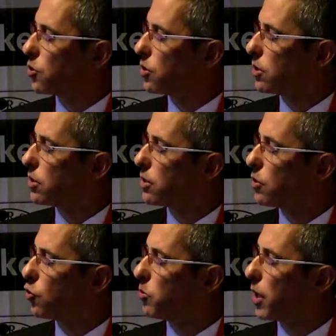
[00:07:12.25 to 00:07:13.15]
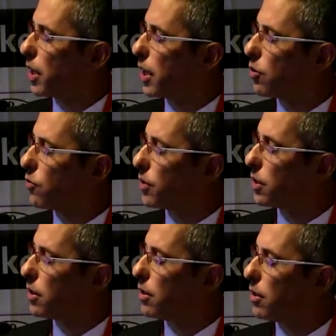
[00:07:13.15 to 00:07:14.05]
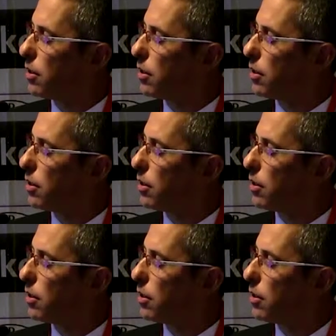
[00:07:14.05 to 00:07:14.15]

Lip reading: This is the humeral head over here.